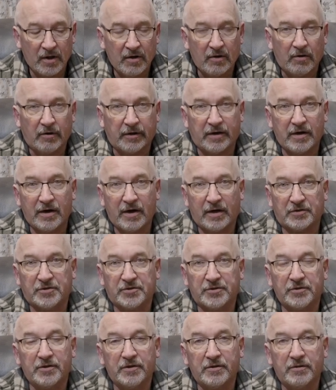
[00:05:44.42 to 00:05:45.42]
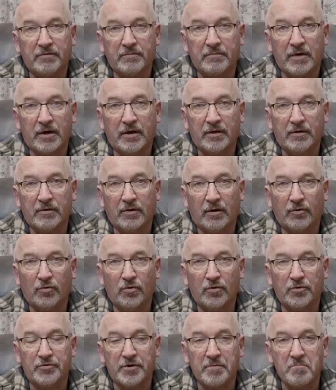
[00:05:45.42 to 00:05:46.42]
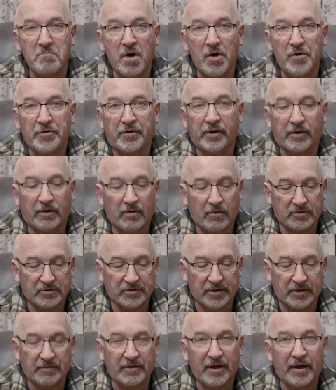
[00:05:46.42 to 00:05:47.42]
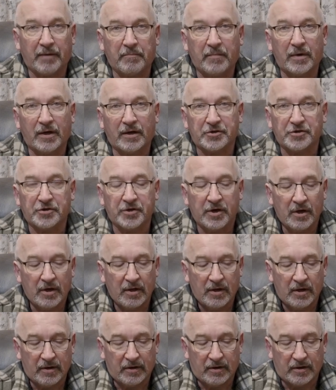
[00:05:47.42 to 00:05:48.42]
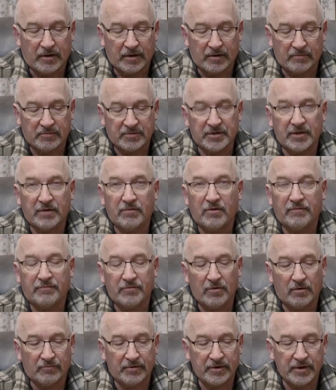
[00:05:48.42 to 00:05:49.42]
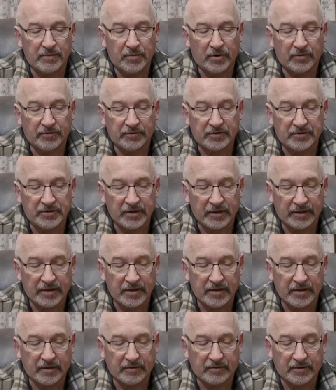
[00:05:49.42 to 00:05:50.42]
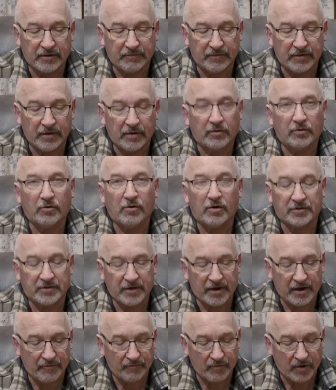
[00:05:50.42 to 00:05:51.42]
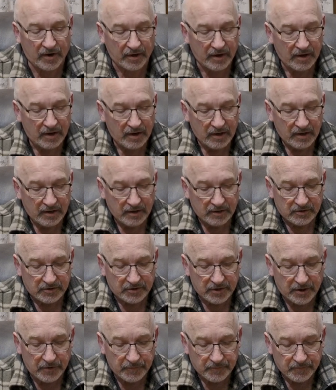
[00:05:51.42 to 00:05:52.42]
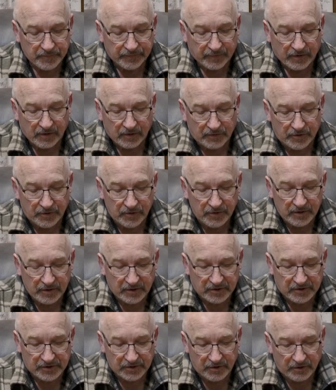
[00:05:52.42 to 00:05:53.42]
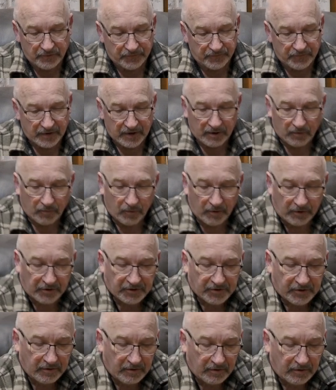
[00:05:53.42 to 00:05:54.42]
I can't see an ordinary motor costing that much. So I've not really bothered getting it, even though I'd like to have one. So the unit itself works